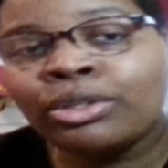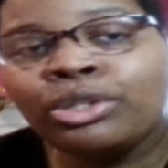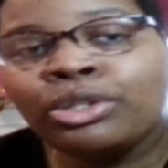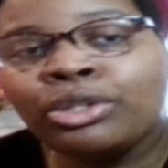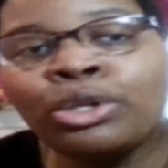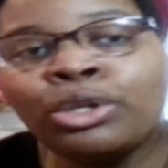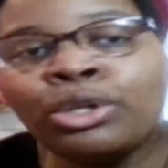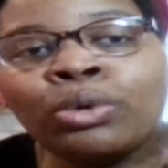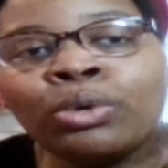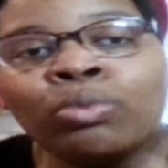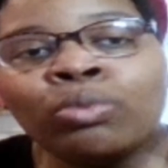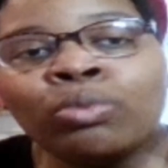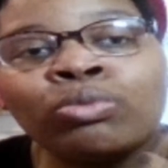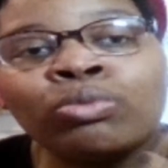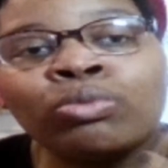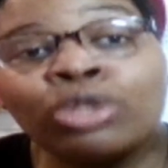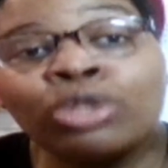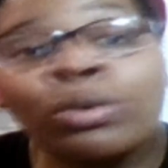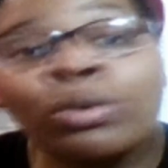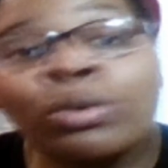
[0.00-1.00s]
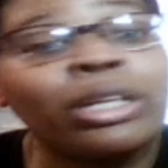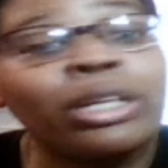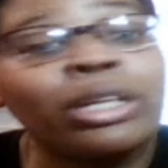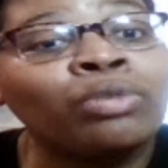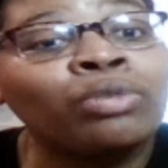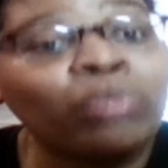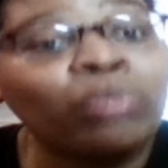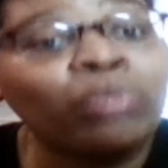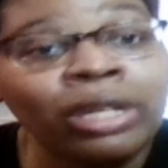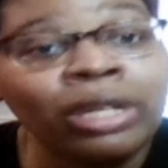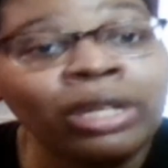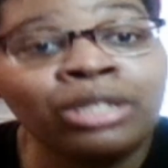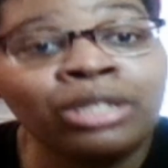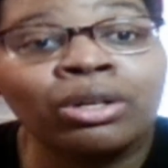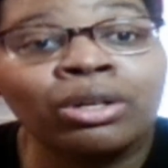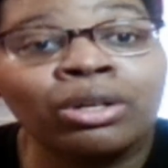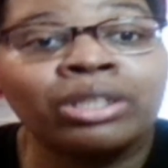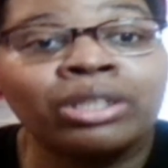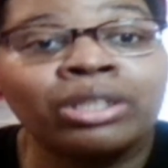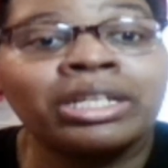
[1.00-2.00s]
you doing
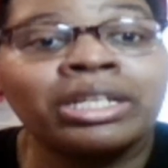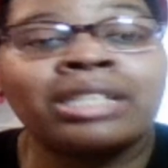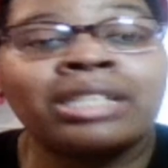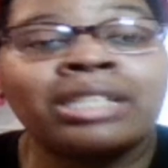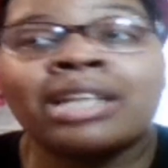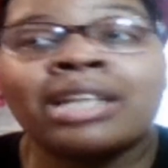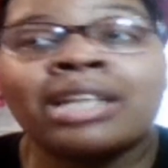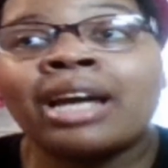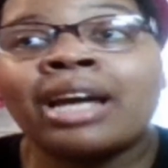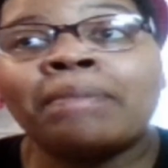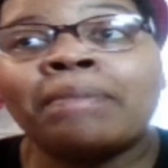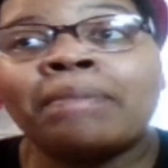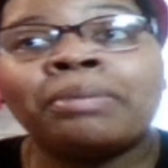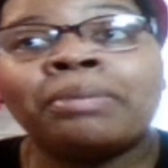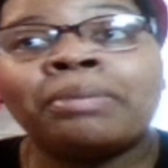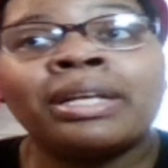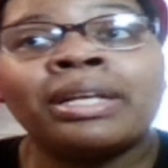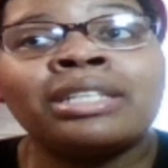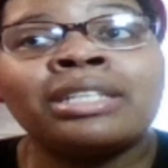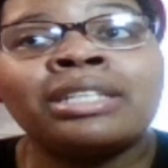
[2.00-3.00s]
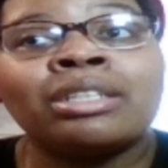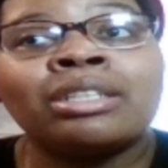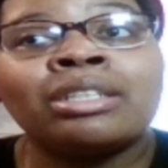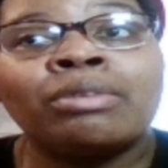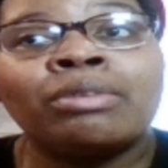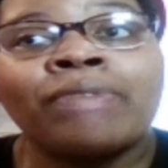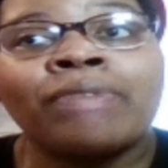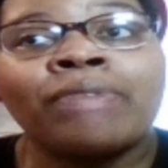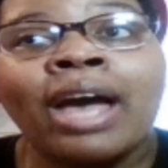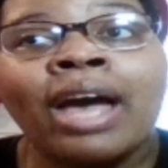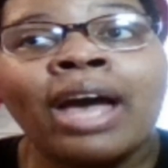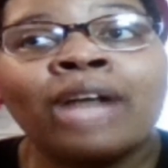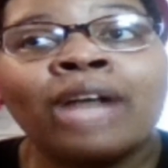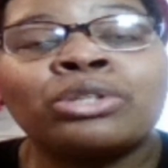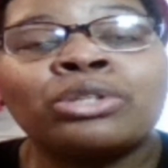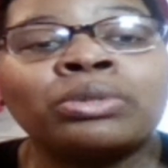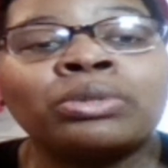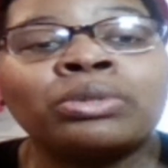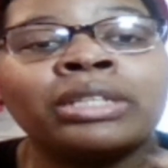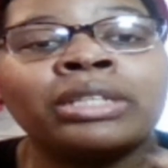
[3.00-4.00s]
research. It's not in place of
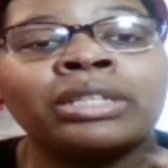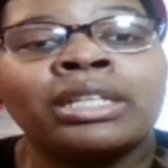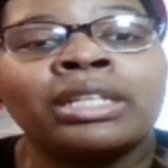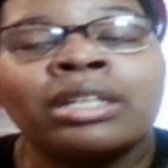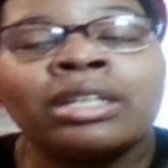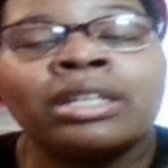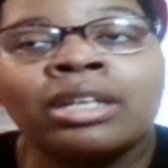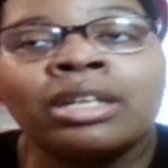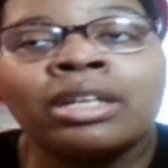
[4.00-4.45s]
actually,